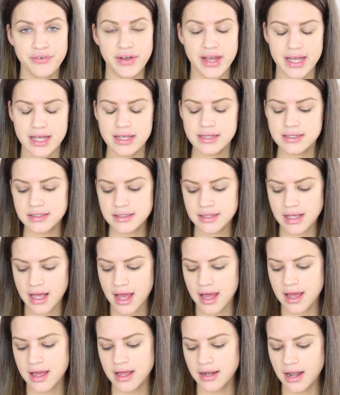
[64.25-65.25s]
face,
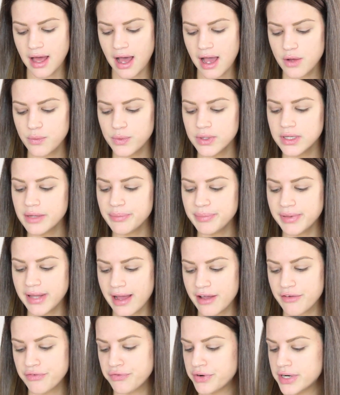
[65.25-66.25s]
and I will
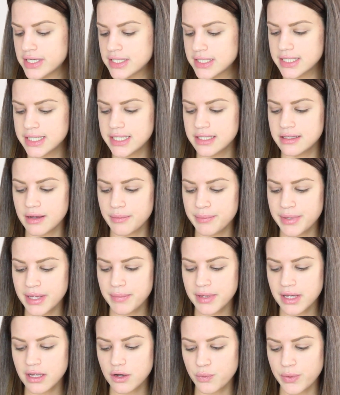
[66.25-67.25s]
apply firstly the BB